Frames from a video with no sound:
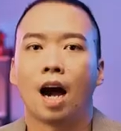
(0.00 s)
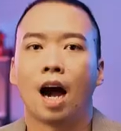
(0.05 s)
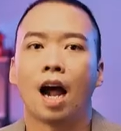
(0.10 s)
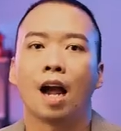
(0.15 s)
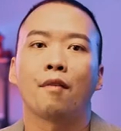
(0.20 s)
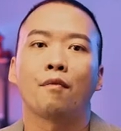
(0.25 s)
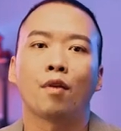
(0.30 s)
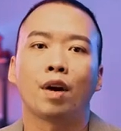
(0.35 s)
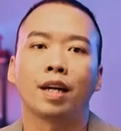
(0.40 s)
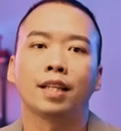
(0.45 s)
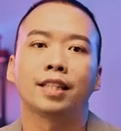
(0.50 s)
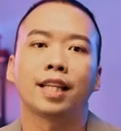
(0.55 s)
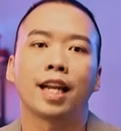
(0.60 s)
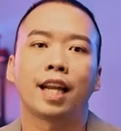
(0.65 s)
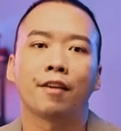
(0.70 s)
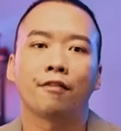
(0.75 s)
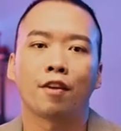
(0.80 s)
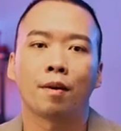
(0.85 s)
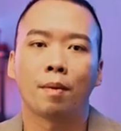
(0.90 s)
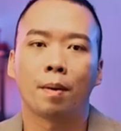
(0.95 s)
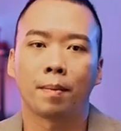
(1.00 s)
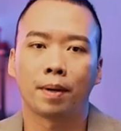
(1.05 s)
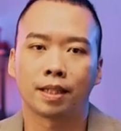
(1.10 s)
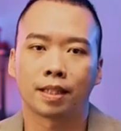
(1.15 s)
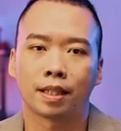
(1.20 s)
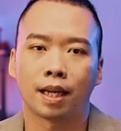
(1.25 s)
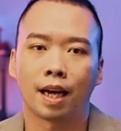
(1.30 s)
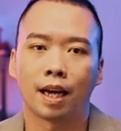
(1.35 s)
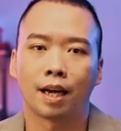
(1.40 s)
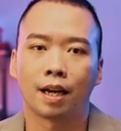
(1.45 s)
Hi everyone, it's Eddie from
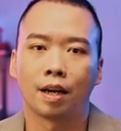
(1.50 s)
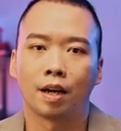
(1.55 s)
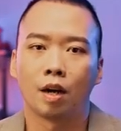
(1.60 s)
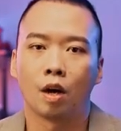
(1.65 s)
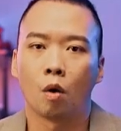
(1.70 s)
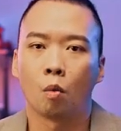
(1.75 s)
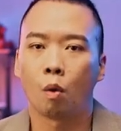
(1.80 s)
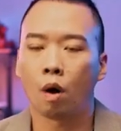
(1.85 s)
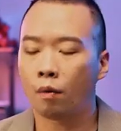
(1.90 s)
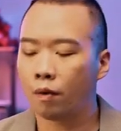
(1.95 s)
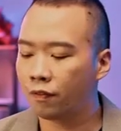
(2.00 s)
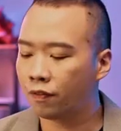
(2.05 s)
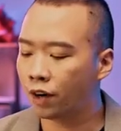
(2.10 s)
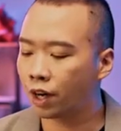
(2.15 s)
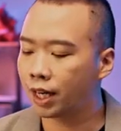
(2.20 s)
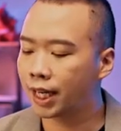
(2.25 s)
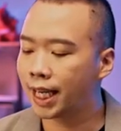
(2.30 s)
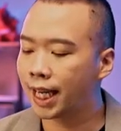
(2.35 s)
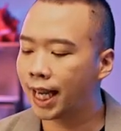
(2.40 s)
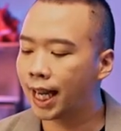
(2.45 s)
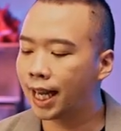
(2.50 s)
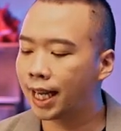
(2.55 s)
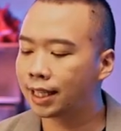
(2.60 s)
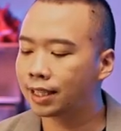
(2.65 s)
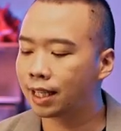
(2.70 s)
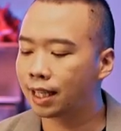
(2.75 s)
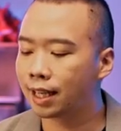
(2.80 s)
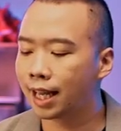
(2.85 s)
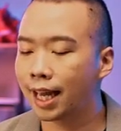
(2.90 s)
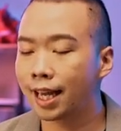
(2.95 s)
MSI. What we've got here
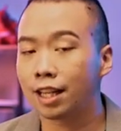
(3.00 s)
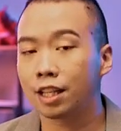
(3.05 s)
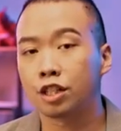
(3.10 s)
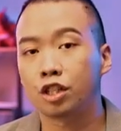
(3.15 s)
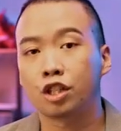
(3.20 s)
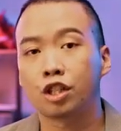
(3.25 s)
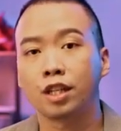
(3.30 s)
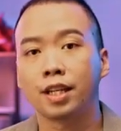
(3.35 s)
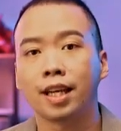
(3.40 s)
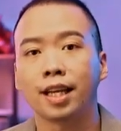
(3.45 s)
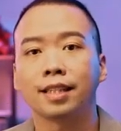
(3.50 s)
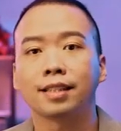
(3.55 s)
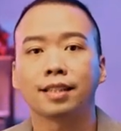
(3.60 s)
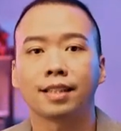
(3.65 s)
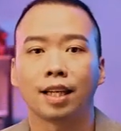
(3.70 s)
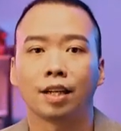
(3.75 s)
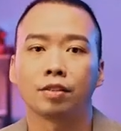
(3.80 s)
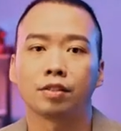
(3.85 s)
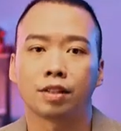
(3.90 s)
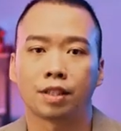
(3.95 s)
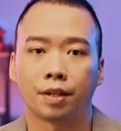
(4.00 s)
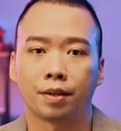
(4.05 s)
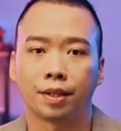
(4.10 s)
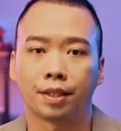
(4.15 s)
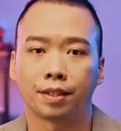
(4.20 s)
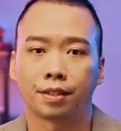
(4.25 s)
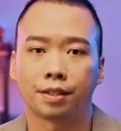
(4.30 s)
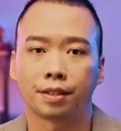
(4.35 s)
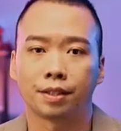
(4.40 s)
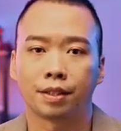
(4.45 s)
is the latest GS Stealth
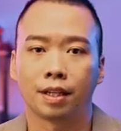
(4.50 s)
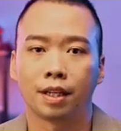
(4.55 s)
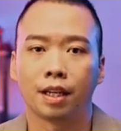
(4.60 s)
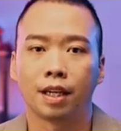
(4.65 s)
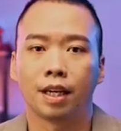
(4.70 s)
series.